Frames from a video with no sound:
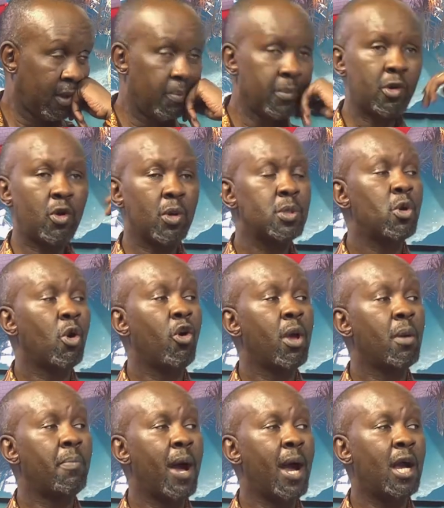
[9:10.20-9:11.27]
Because you're
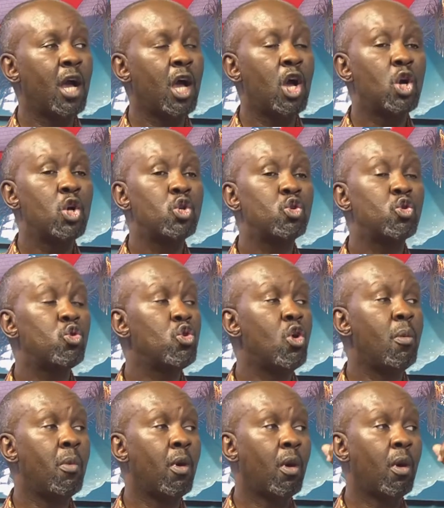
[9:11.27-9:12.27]
going back to normal.